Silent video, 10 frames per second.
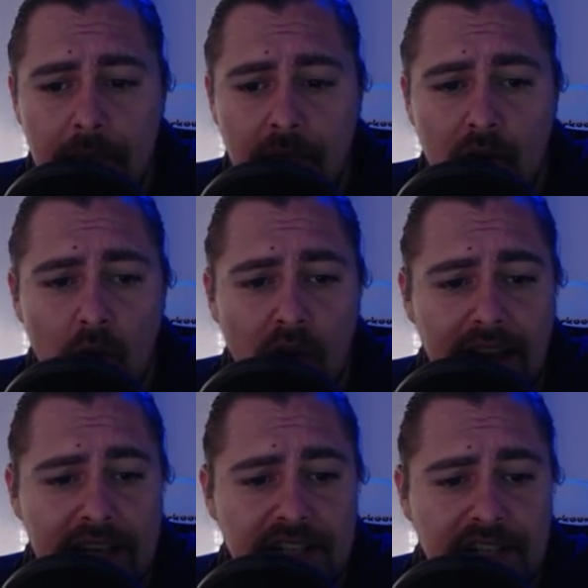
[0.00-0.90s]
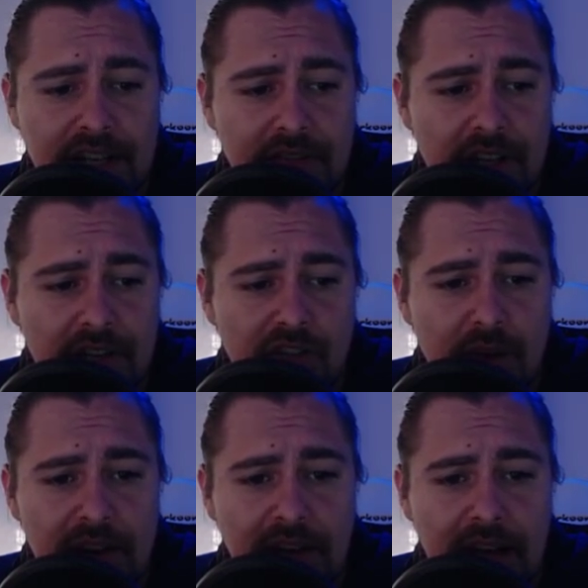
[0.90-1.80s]
court cases and everything
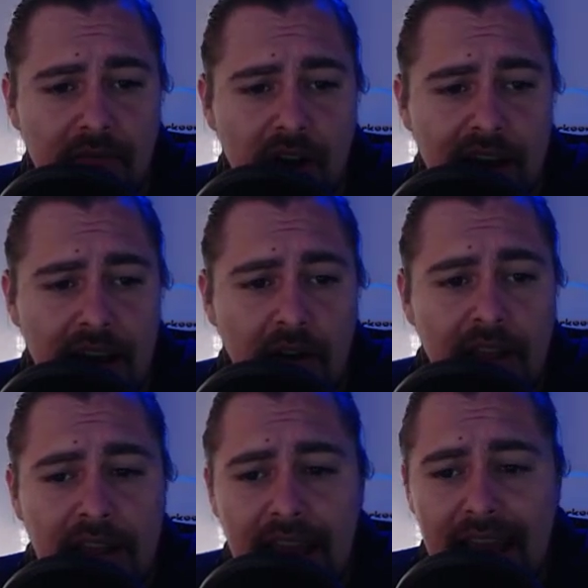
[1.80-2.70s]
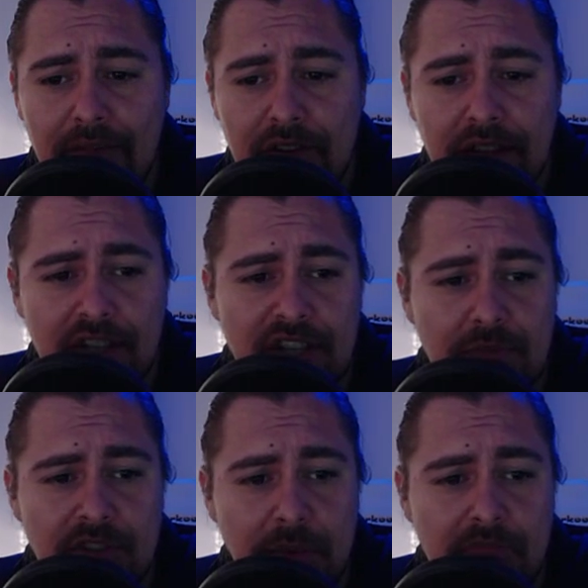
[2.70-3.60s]
surrounding that right now, everything
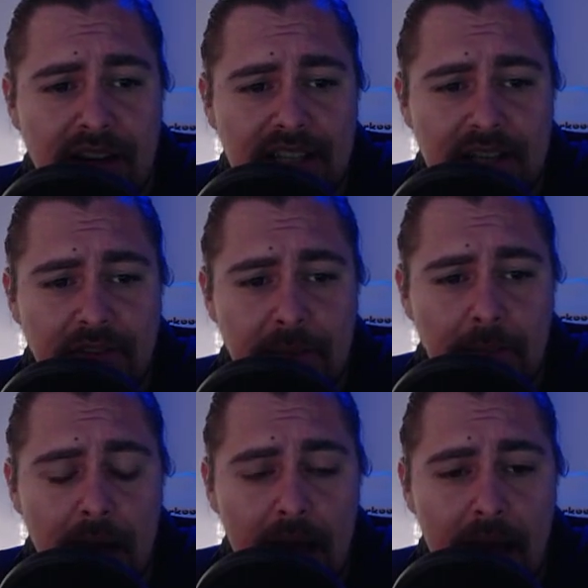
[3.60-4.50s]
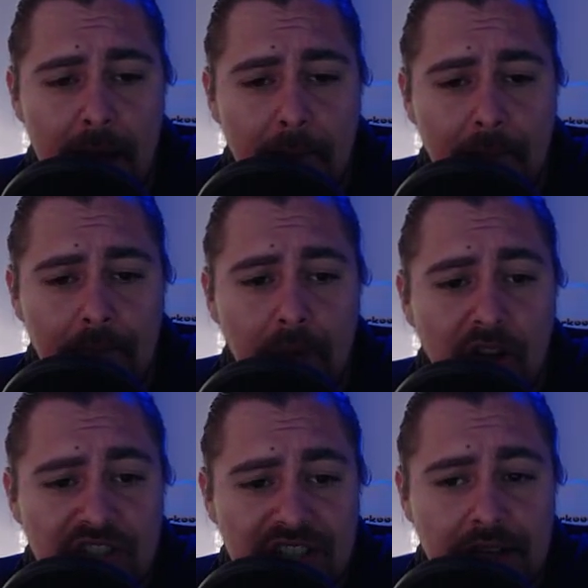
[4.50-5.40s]
seems to be relatively
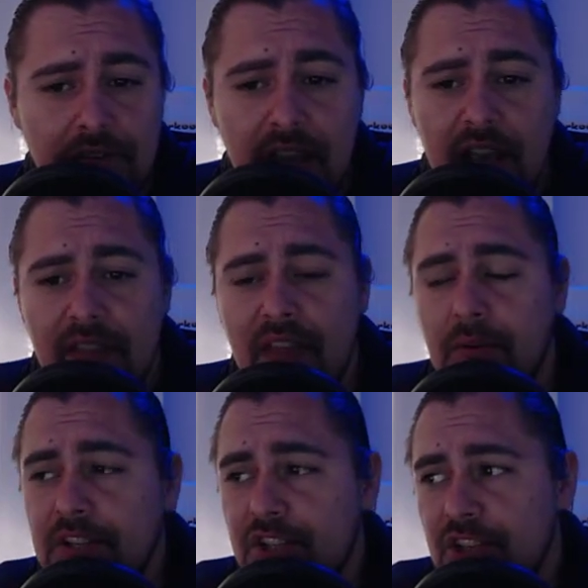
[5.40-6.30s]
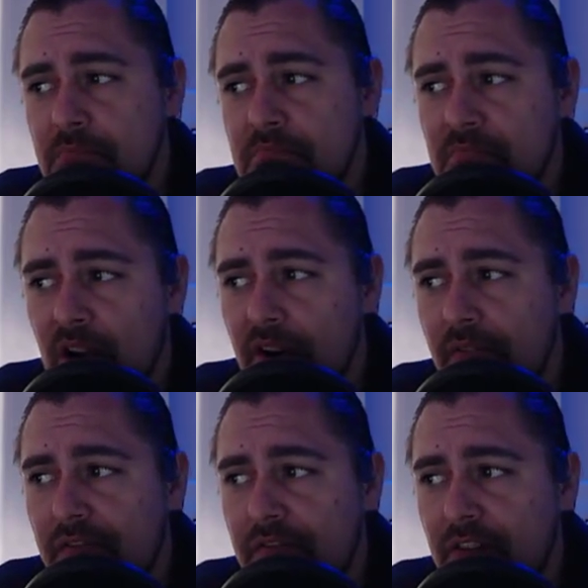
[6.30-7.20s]
positive. There is some kind
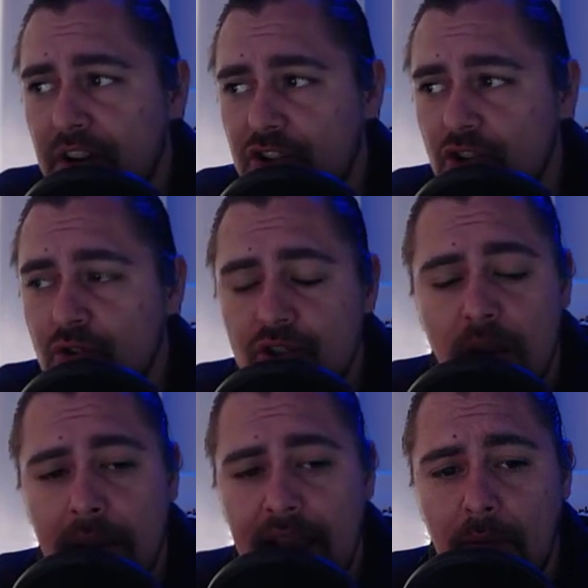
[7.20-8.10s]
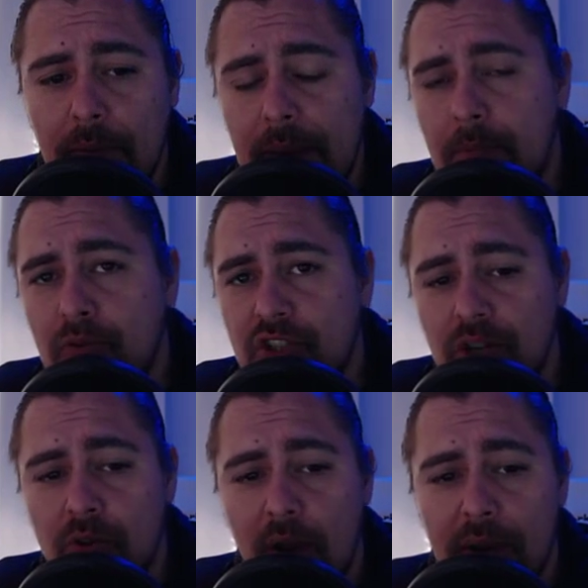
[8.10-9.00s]
of fuddish news coming out with people
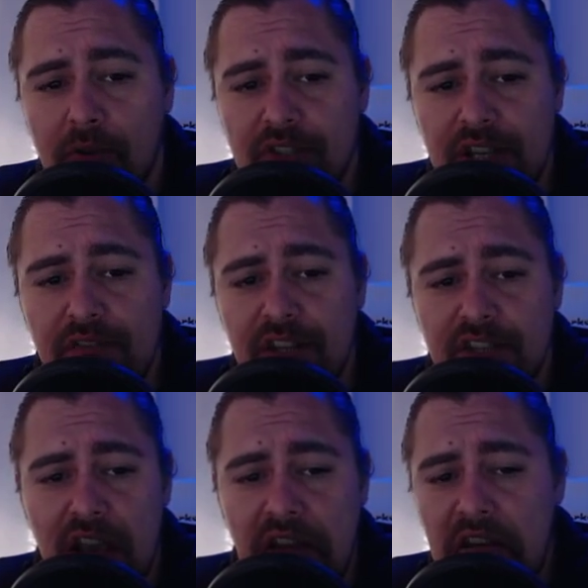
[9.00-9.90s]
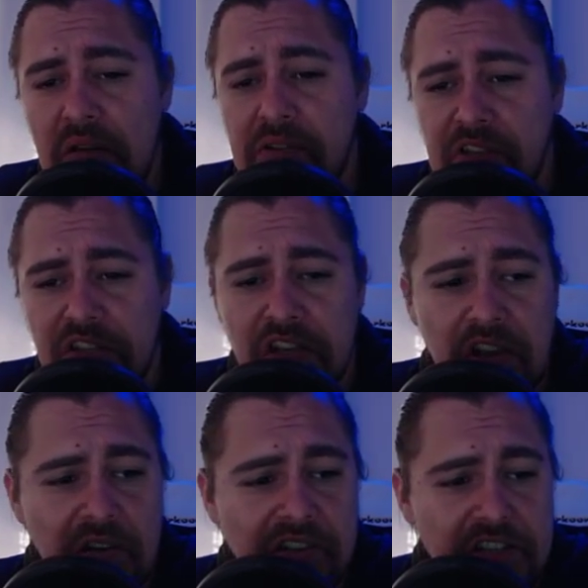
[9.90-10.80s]
still going on TV saying, no, it's the
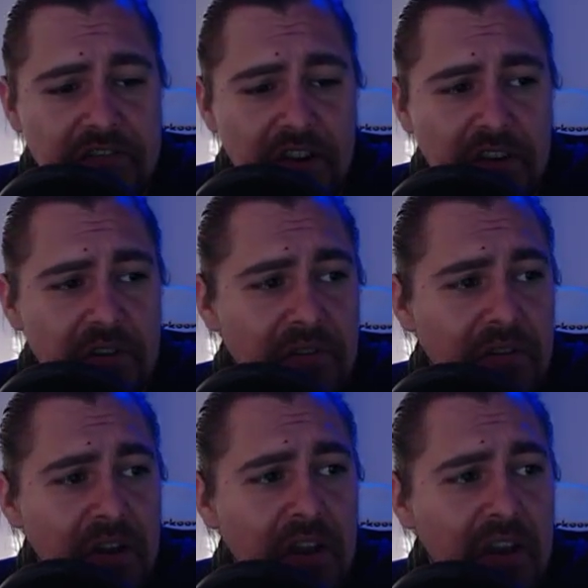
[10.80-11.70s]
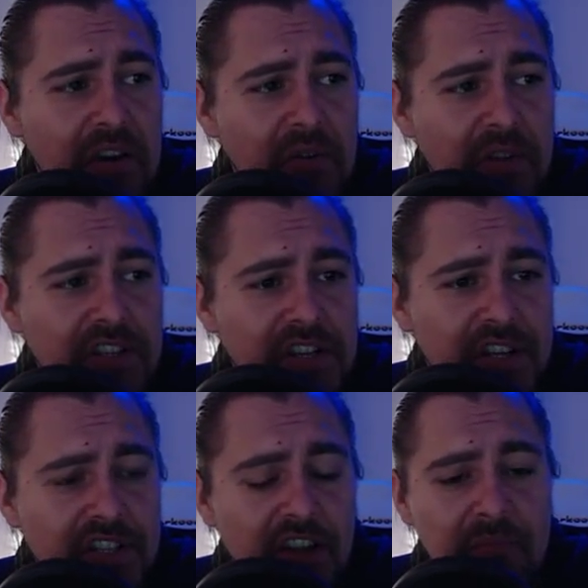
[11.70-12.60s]
security, fuck you, and all this
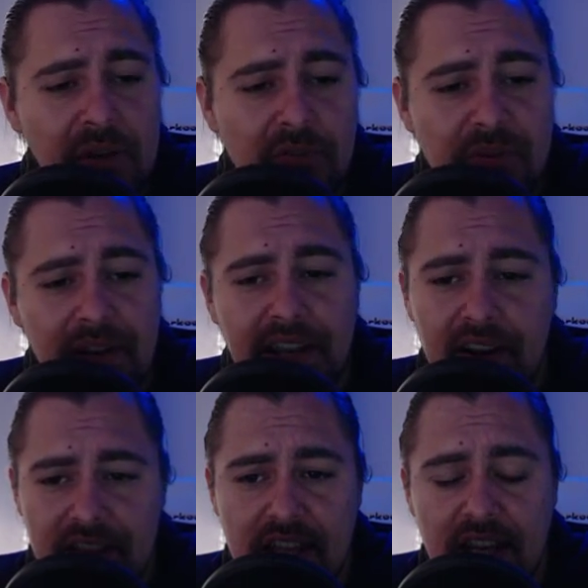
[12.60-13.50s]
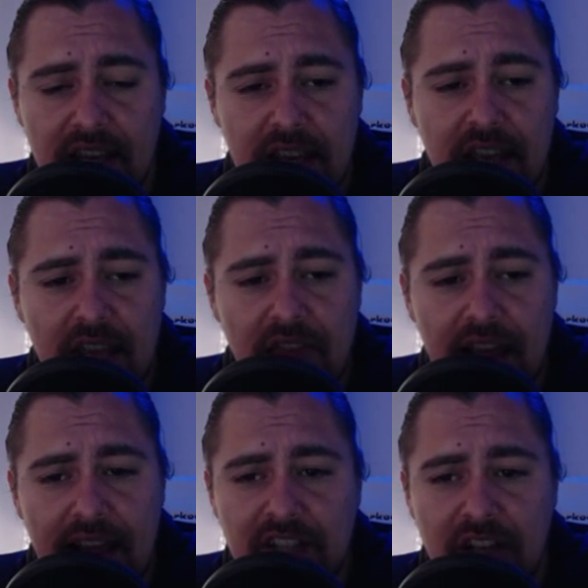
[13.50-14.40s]
kind of stuff. But ultimately, I think
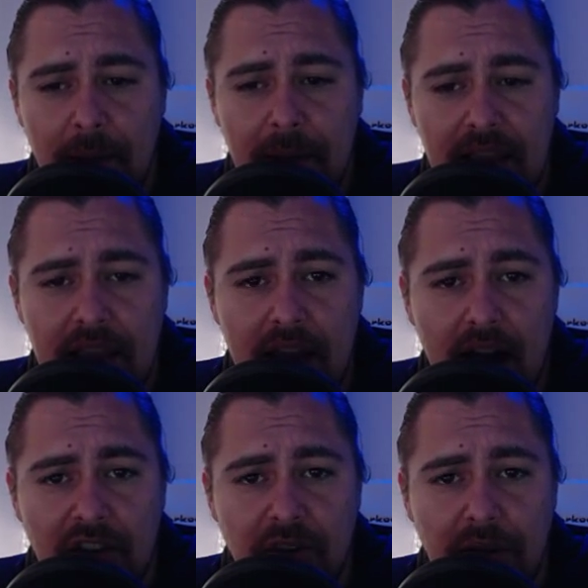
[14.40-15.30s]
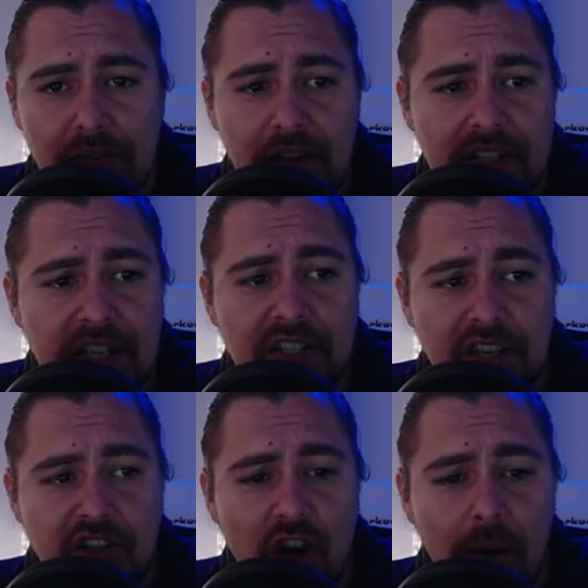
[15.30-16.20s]
that XRP are doing a
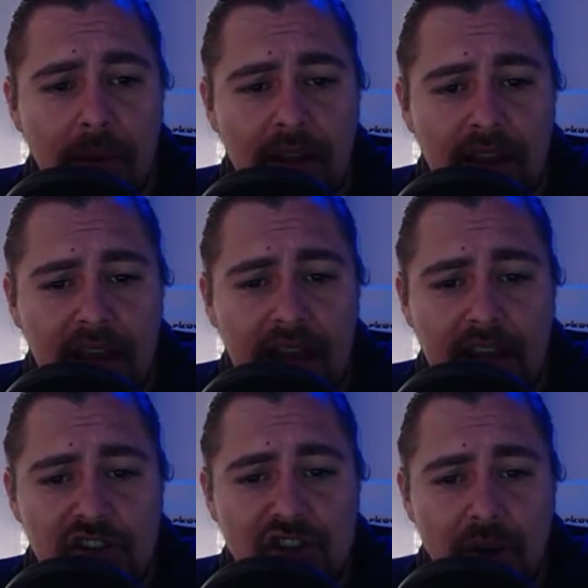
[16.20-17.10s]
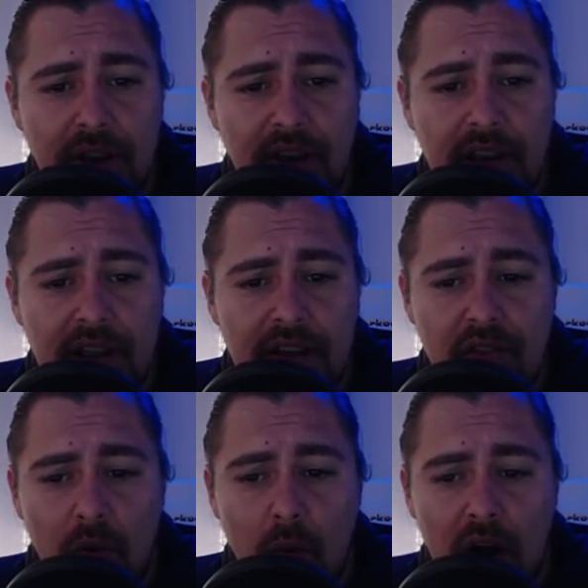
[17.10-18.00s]
fantastic job at showing
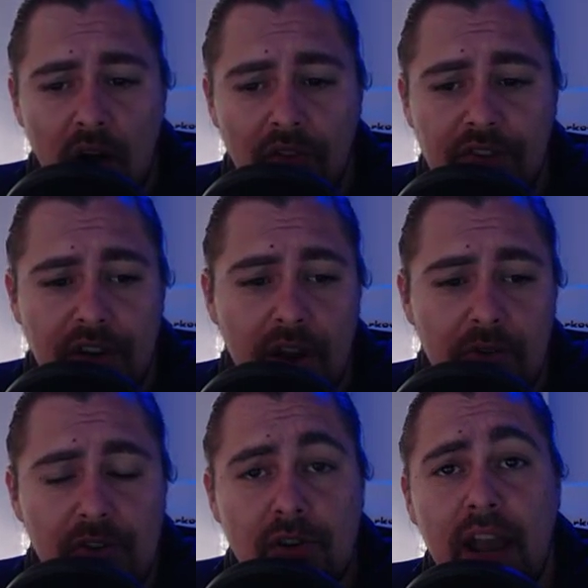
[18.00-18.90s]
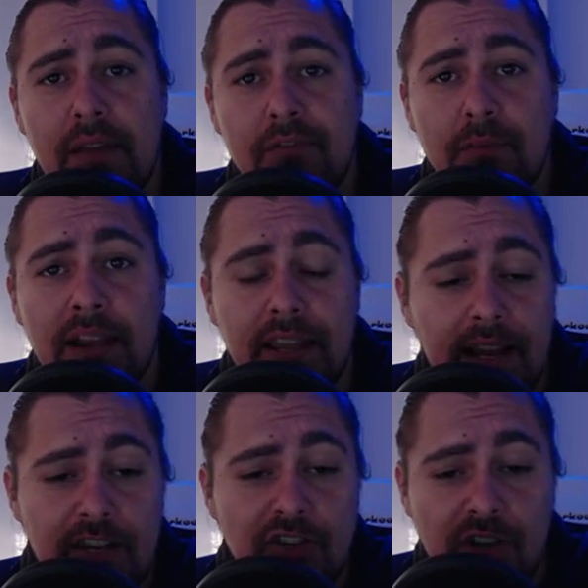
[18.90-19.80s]
the world, you came for
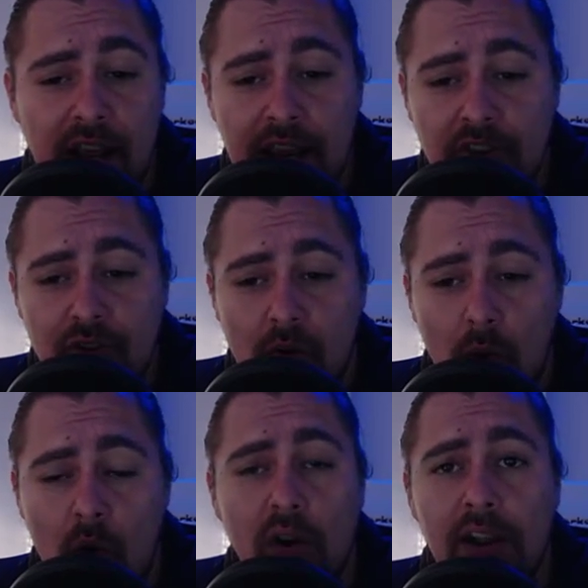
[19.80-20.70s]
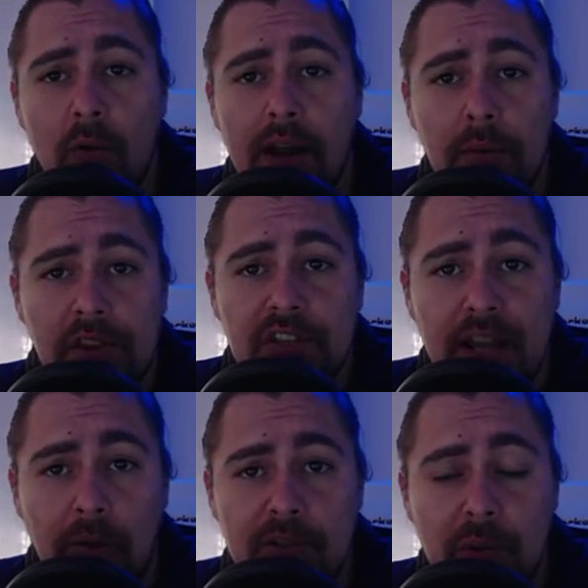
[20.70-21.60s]
regulation and you're walking away with your
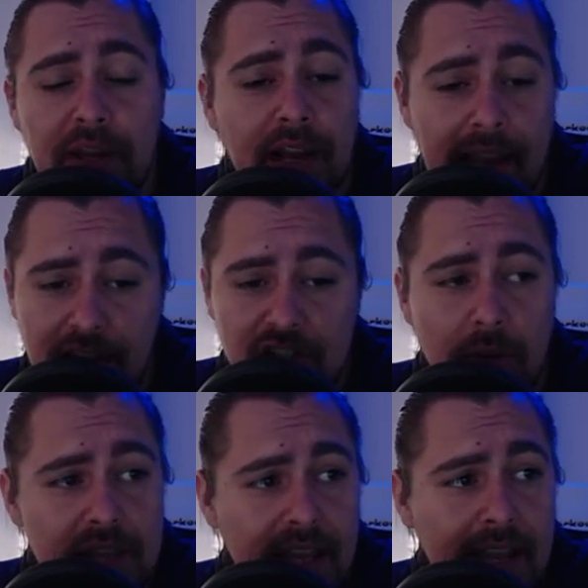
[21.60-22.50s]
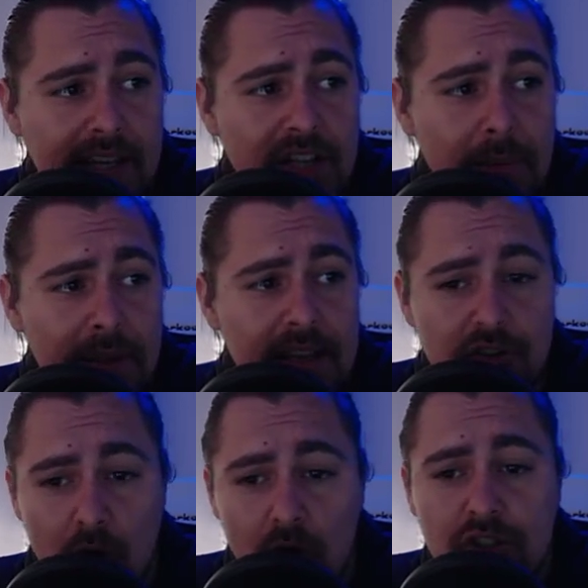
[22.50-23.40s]
tail between your legs. So I think XRP
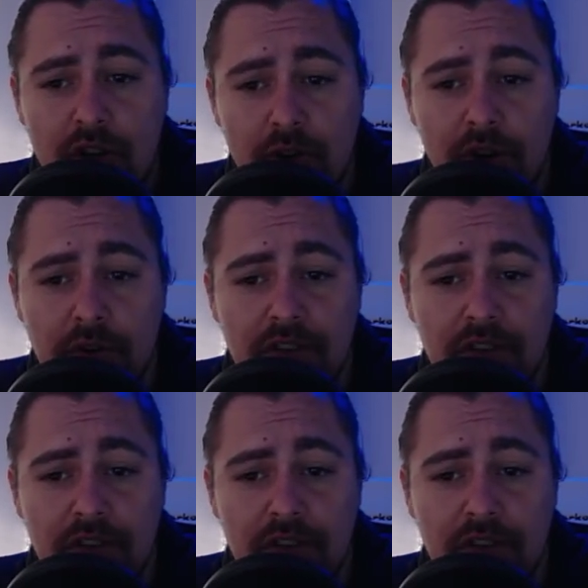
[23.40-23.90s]
is also going to